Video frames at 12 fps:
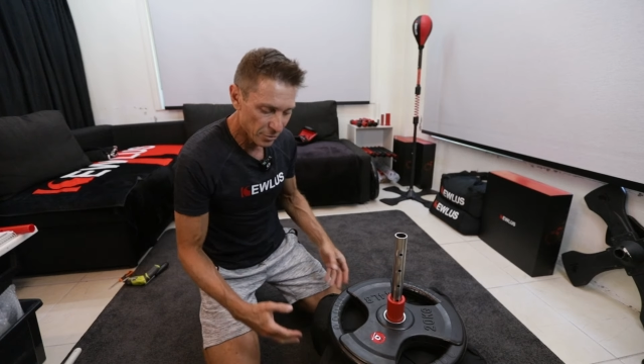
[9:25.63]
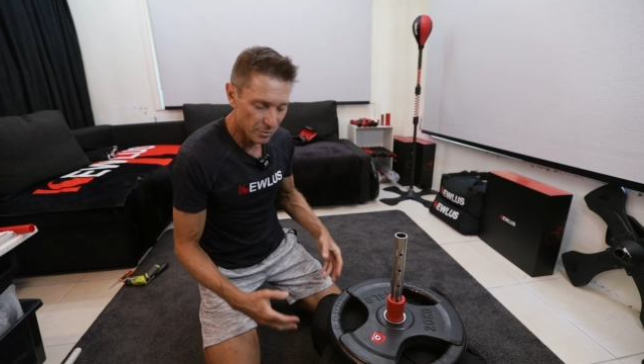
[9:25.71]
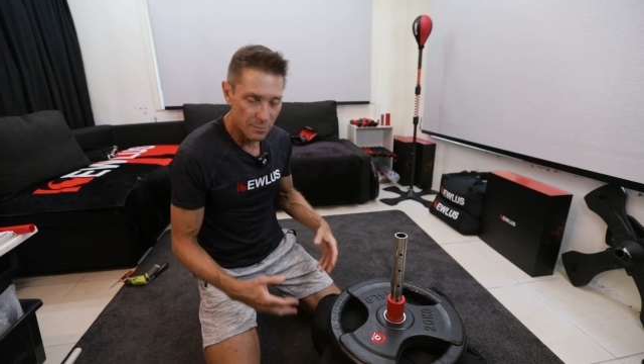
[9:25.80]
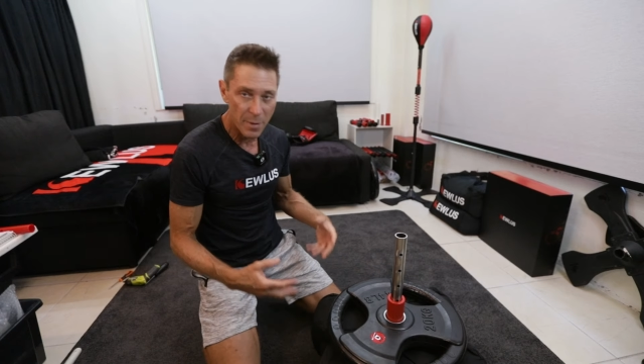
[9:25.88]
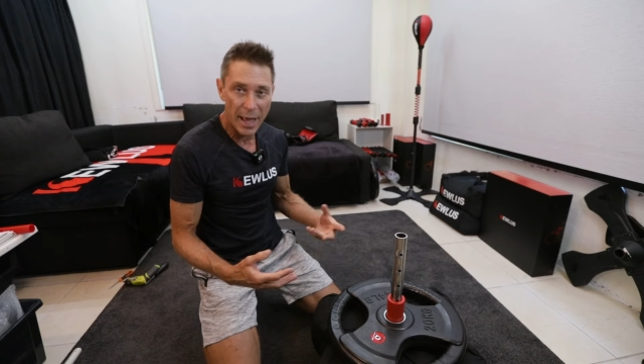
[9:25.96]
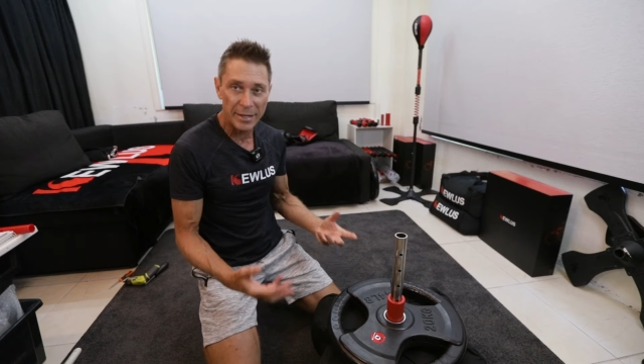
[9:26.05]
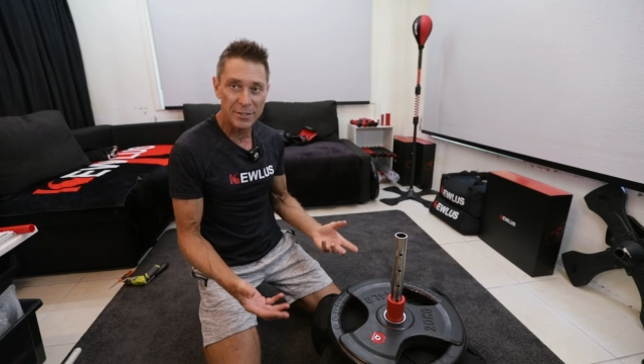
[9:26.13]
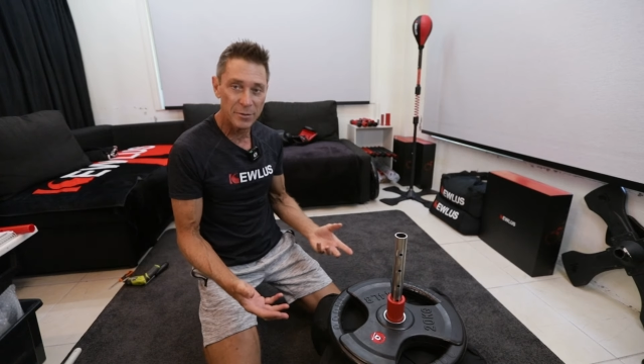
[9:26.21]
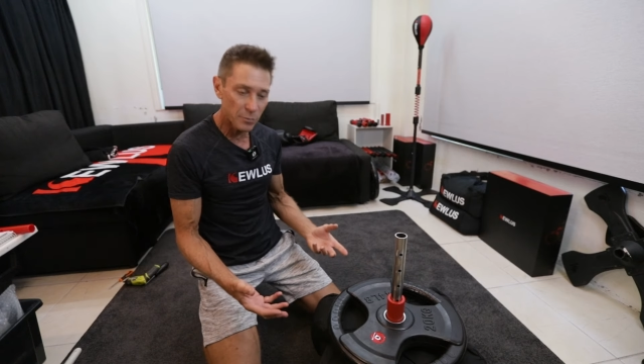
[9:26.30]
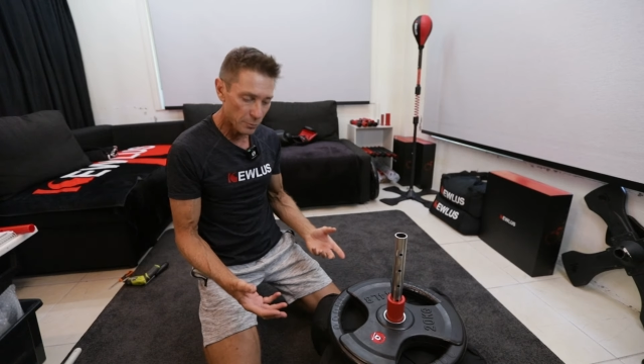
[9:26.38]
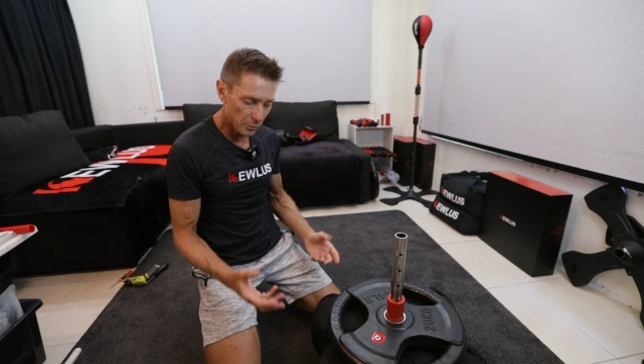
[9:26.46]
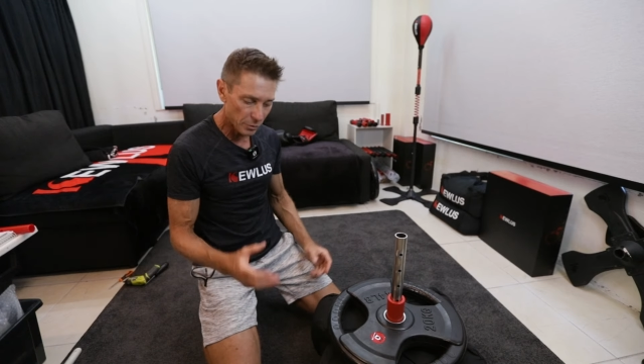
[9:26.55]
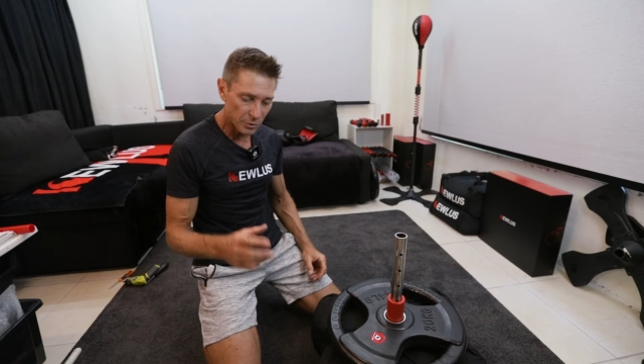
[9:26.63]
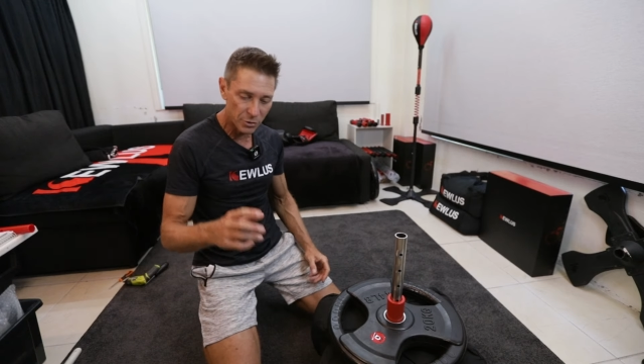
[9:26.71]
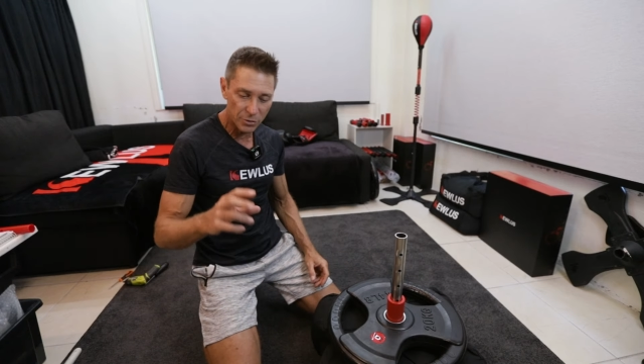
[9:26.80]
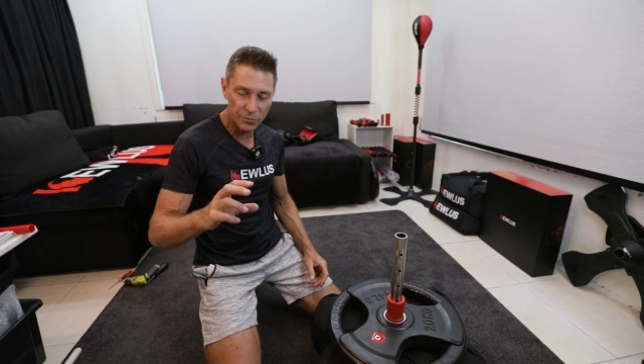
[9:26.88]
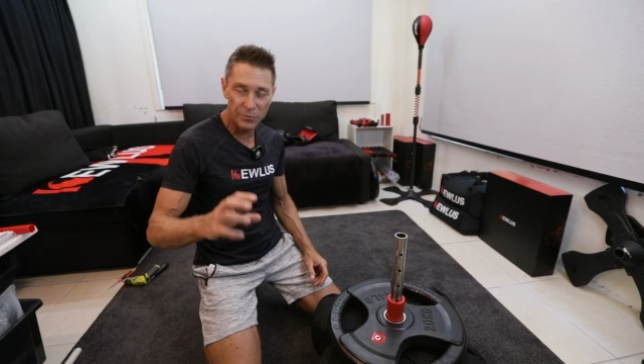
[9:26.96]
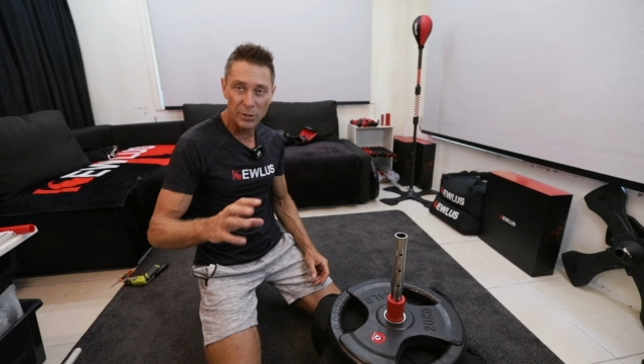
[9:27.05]
to the maximum, you could
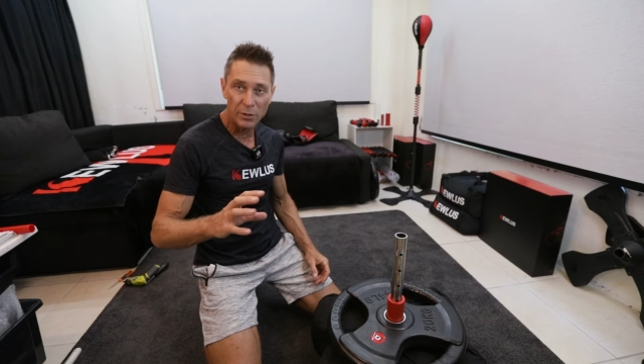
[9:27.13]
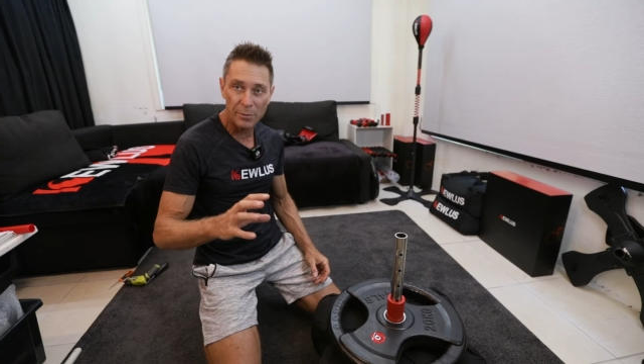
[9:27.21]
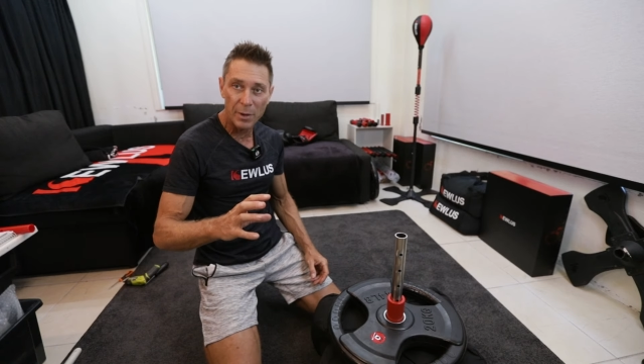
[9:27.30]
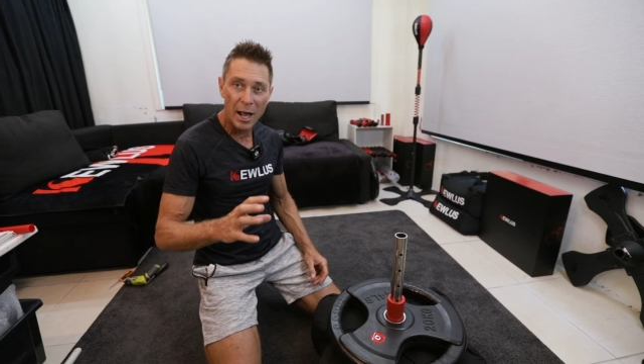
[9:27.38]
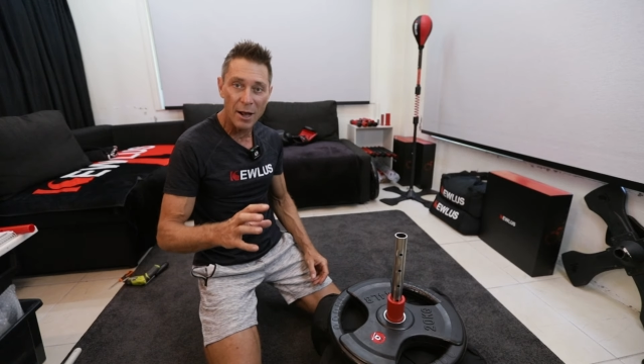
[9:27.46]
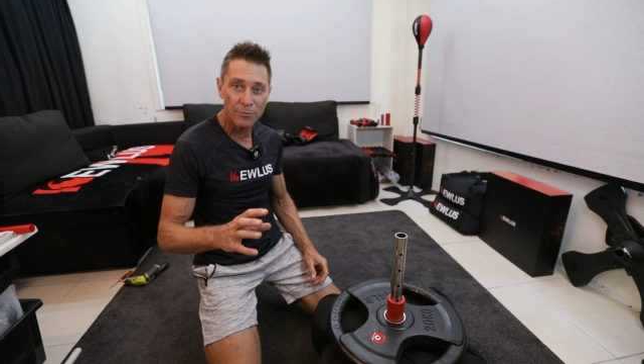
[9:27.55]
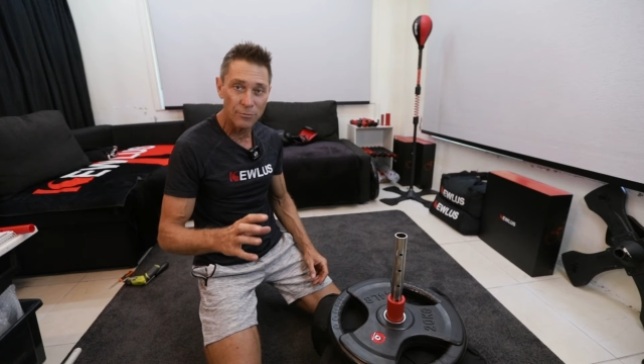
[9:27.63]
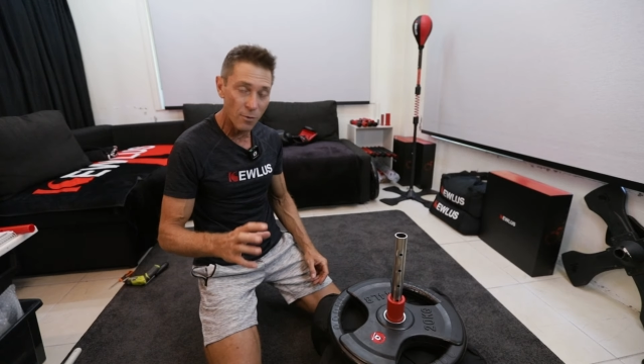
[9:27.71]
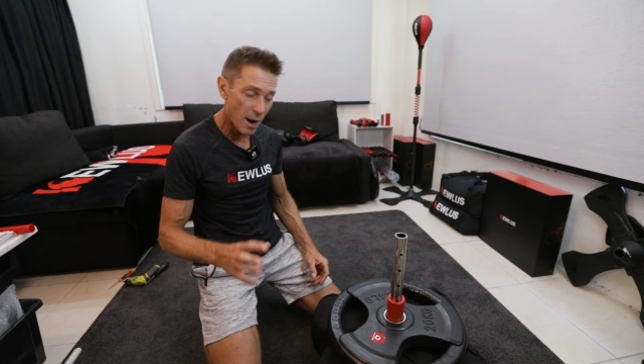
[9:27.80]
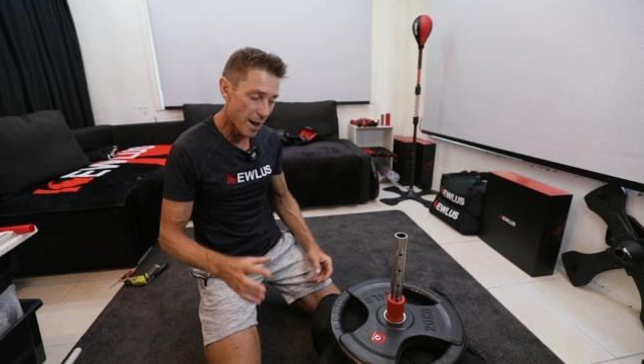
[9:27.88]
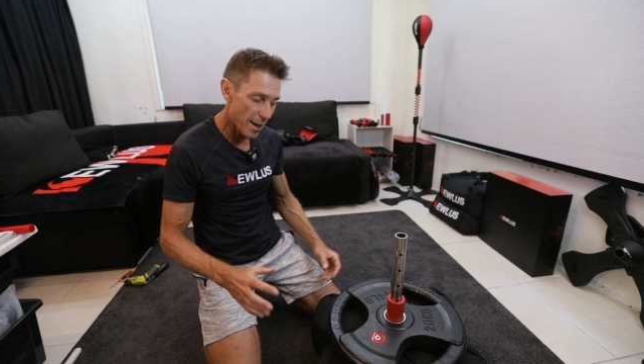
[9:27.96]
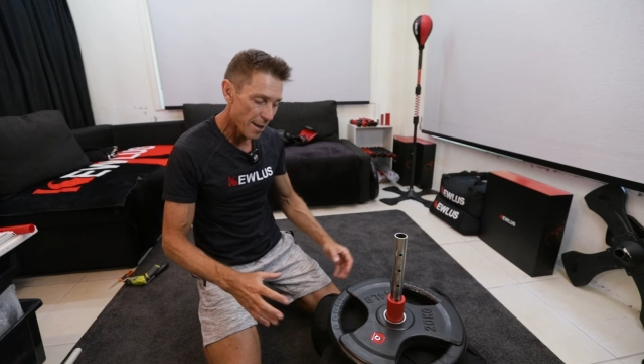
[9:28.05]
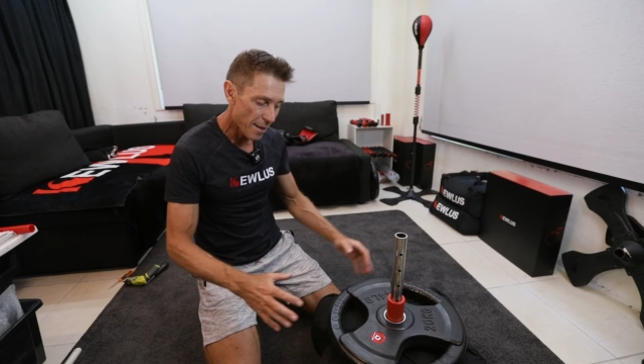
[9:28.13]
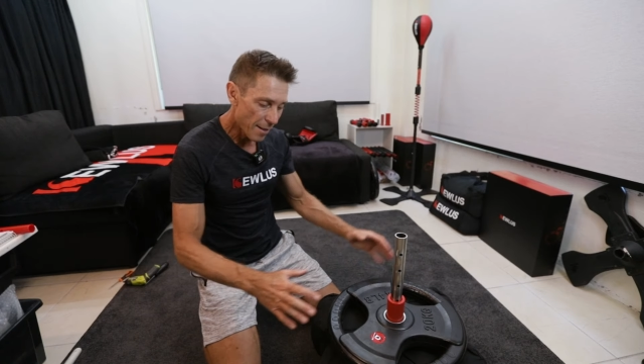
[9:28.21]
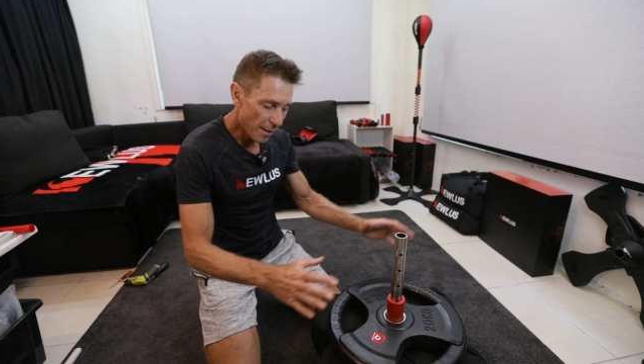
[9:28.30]
just fill them halfway